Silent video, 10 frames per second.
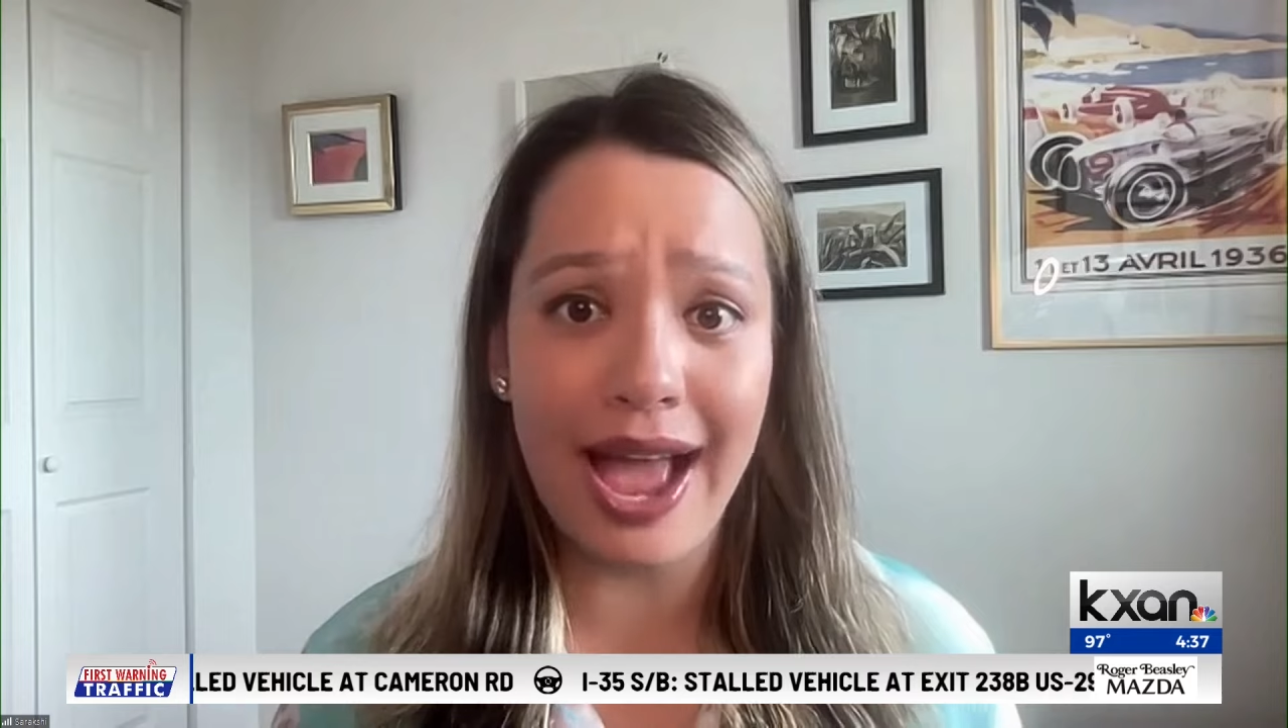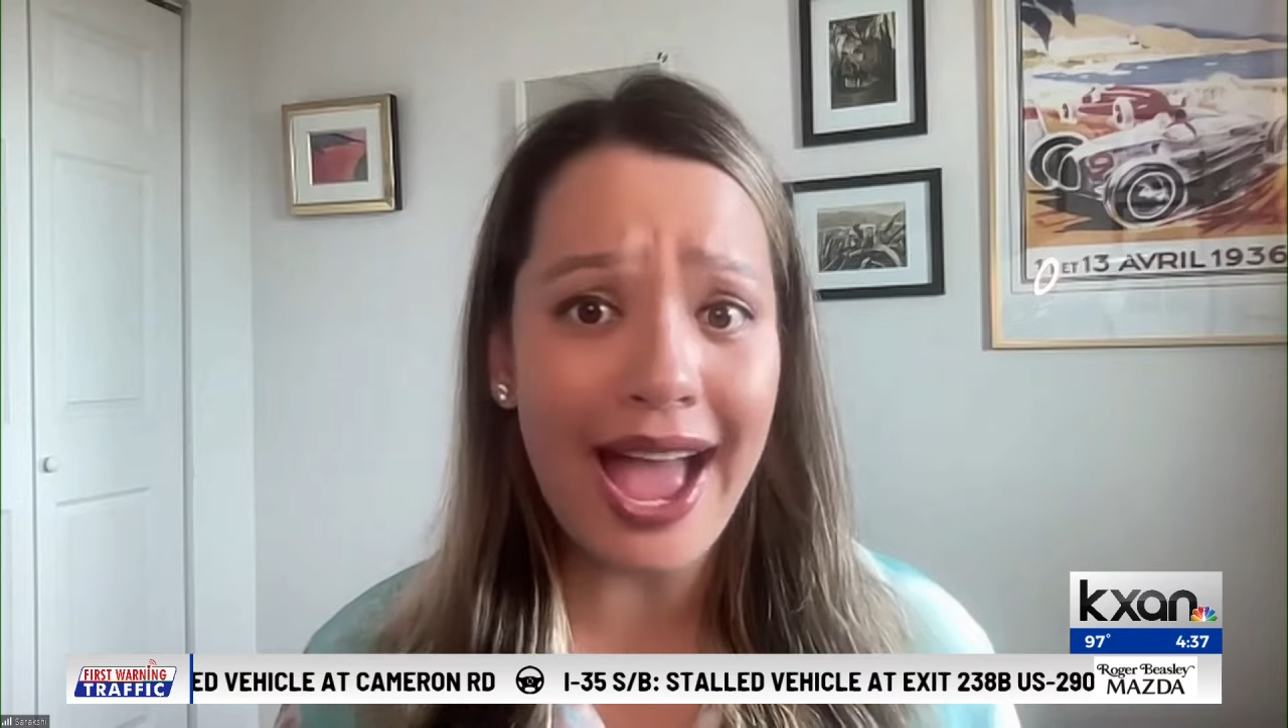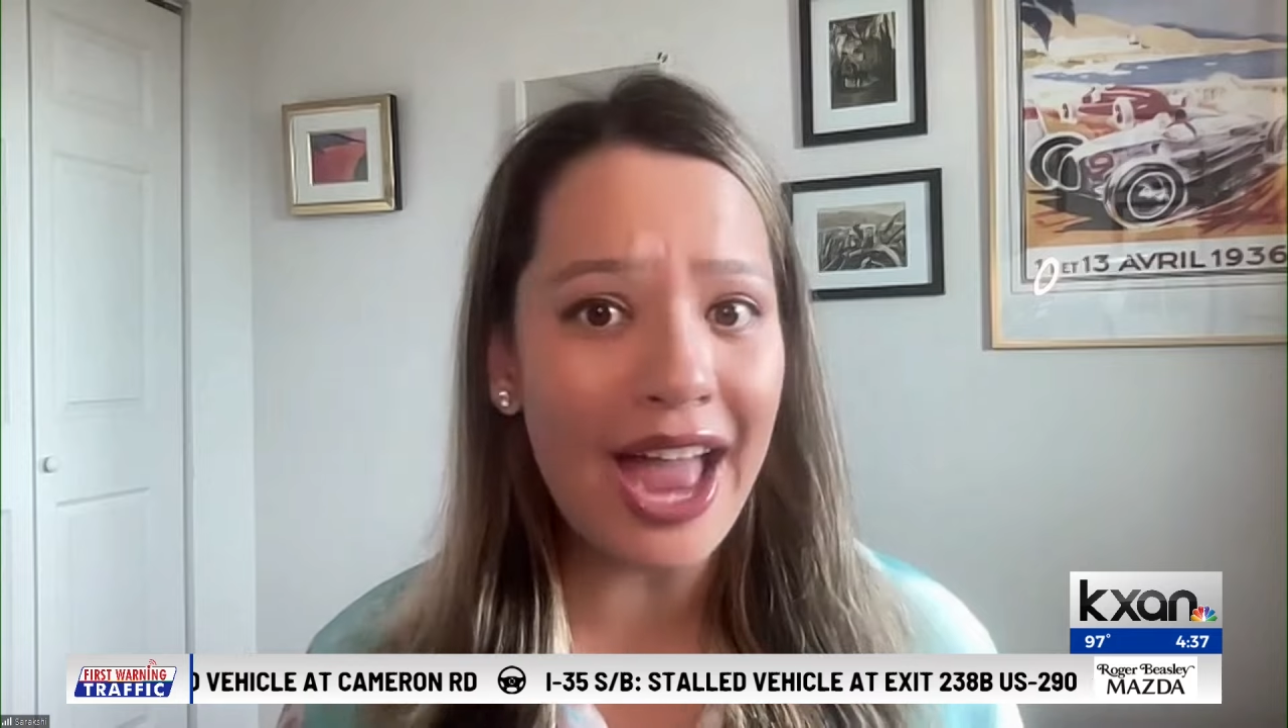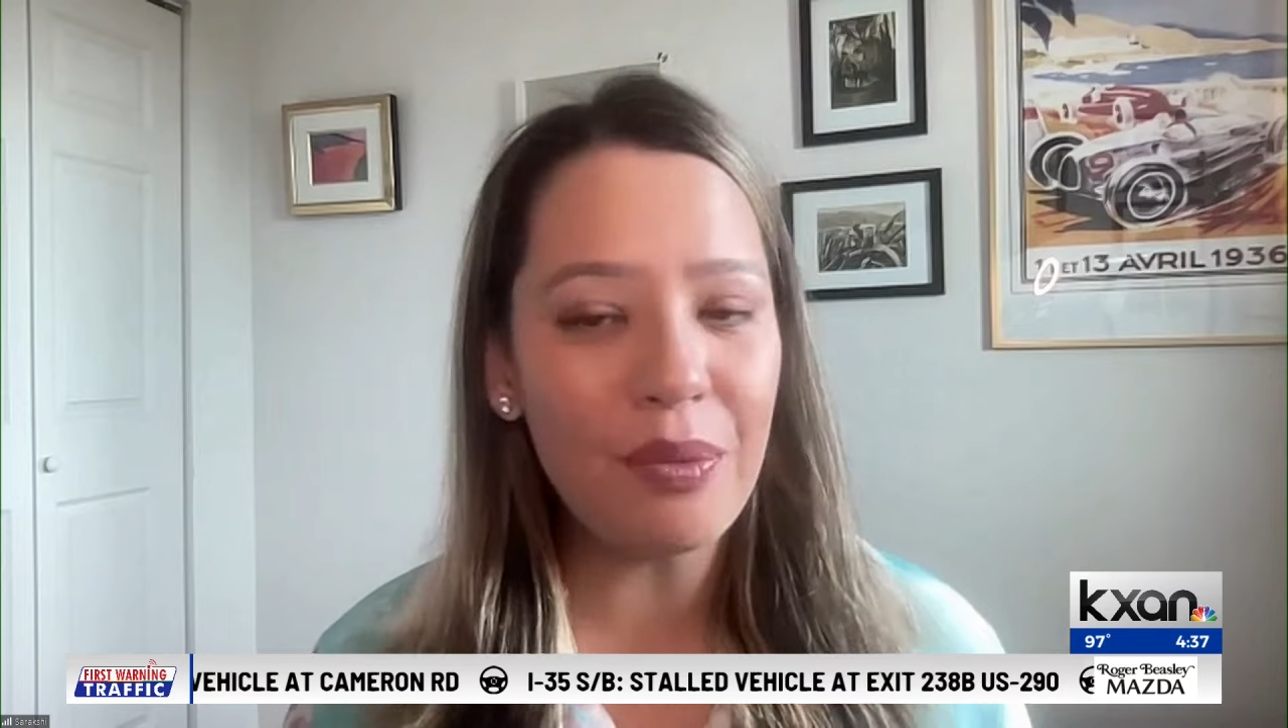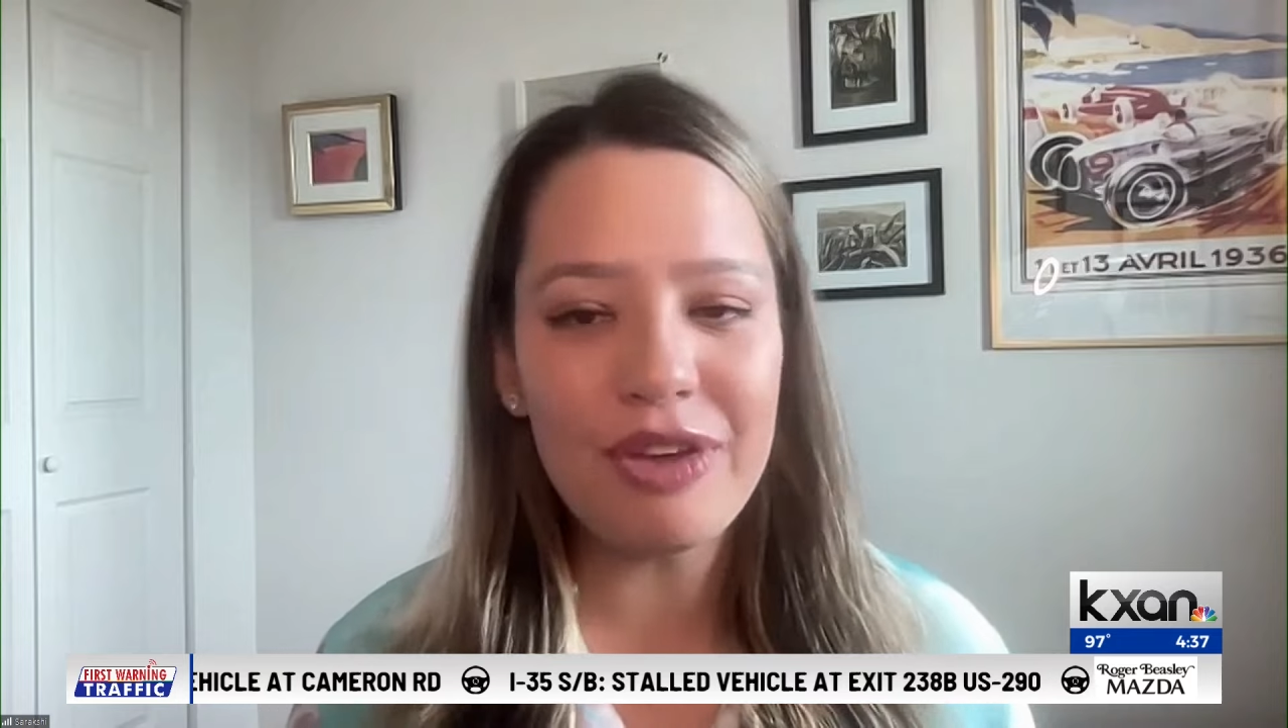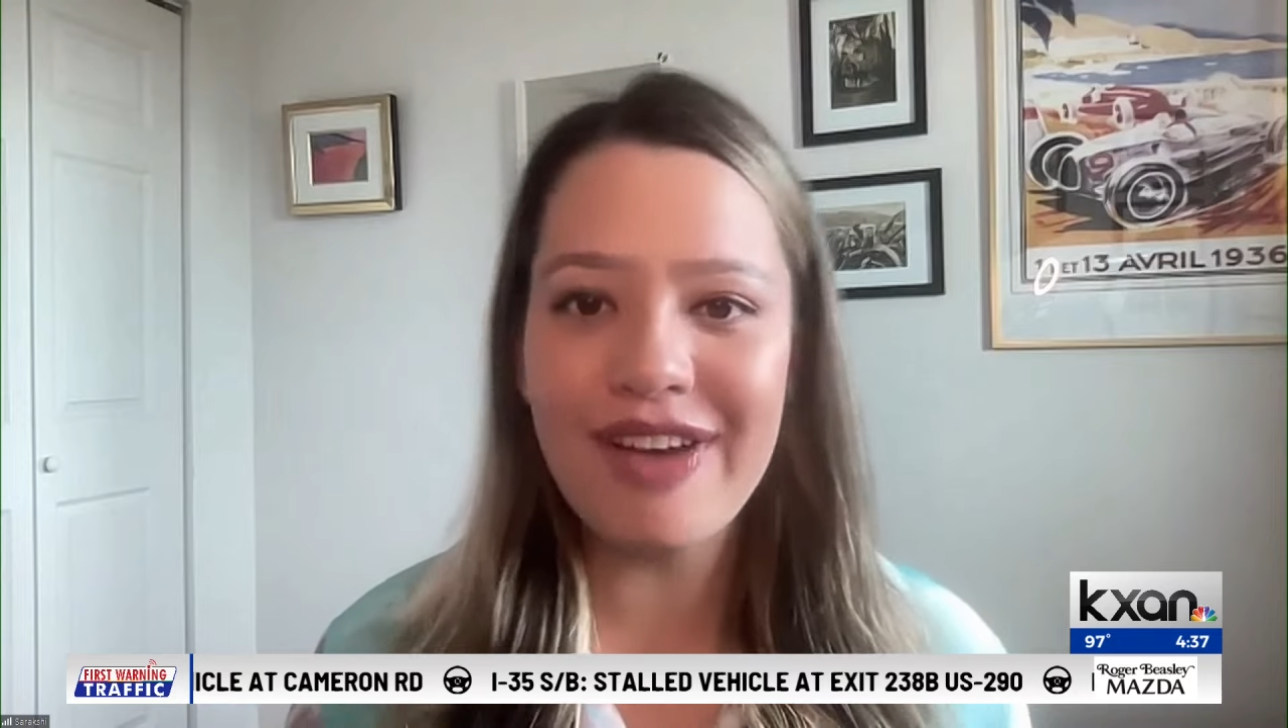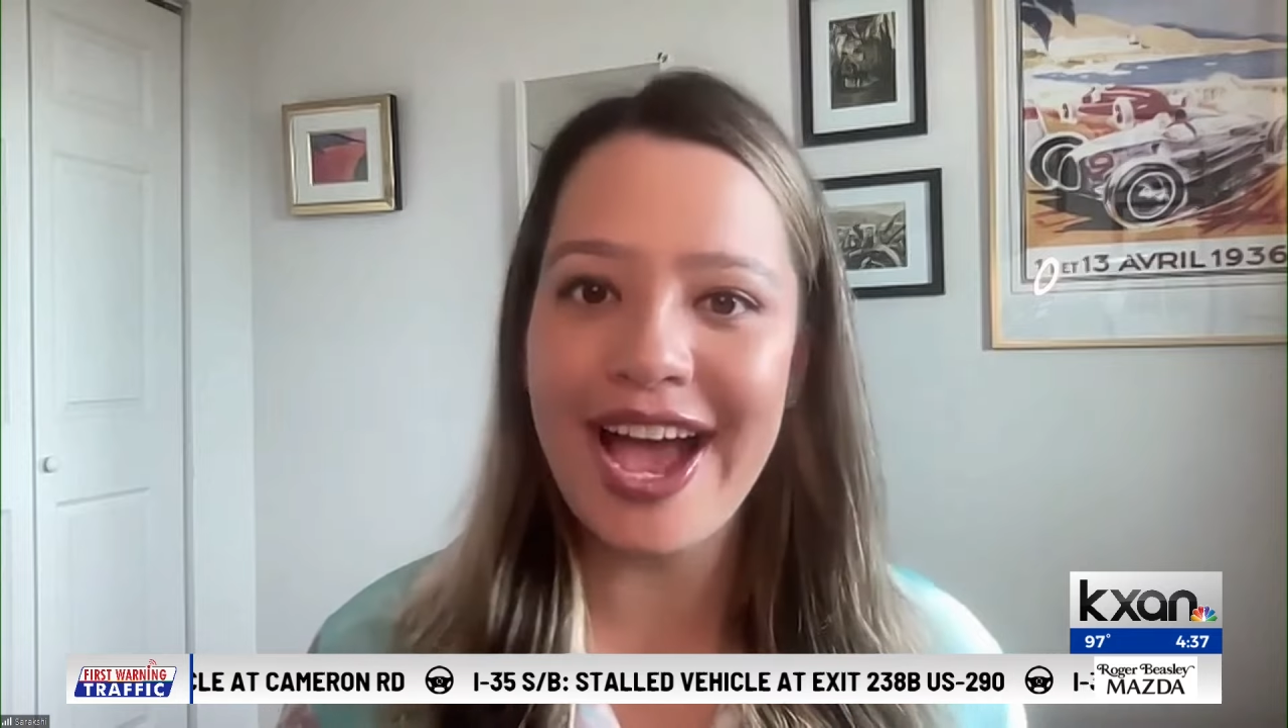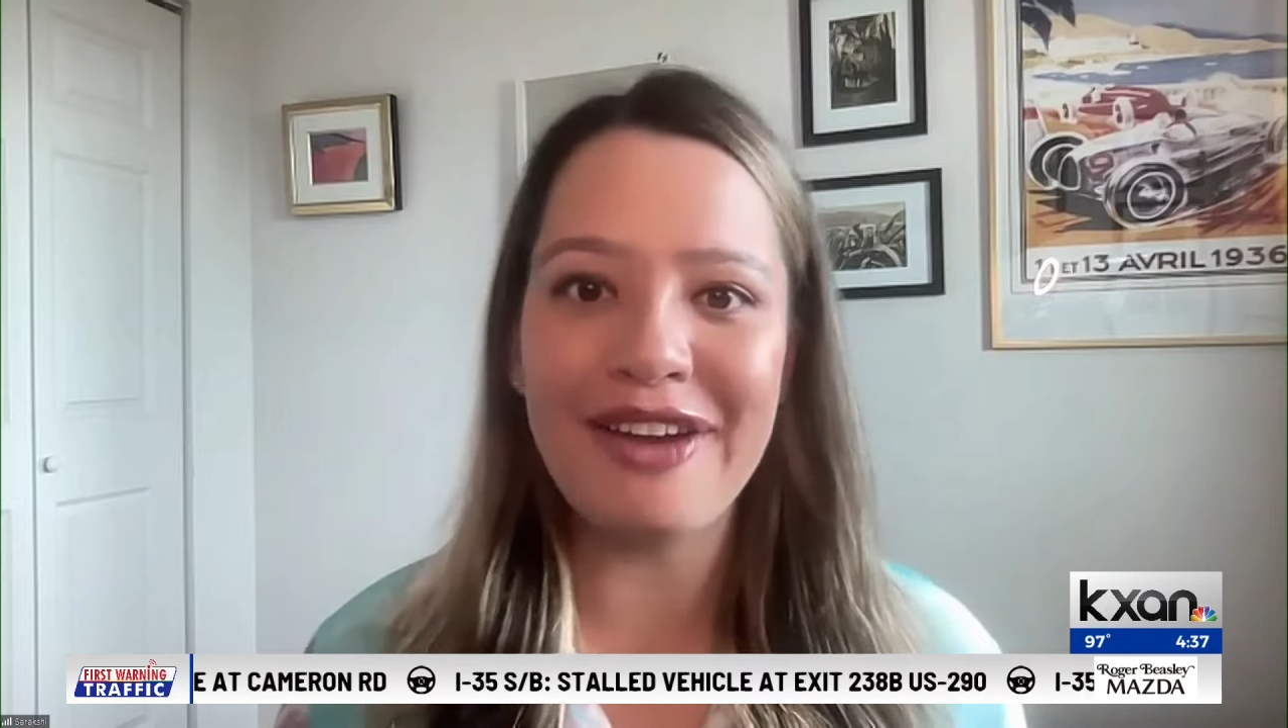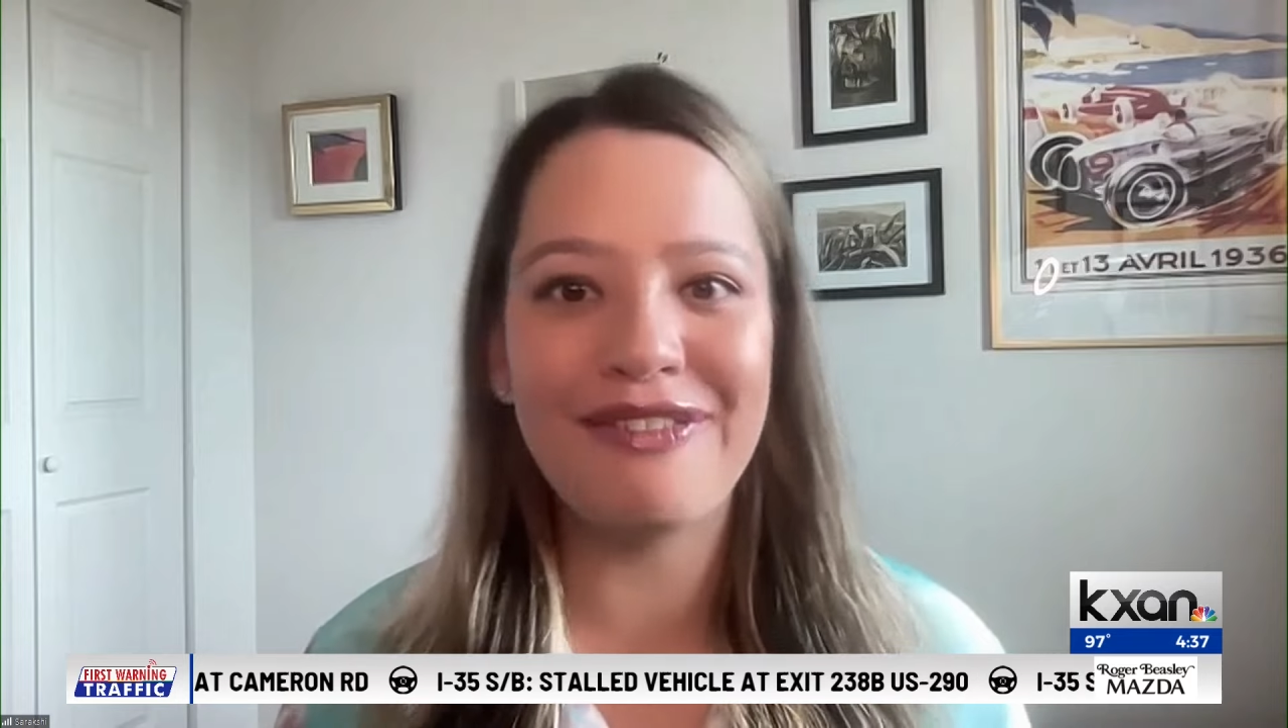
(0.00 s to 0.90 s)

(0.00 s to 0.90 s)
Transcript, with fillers: and we've had a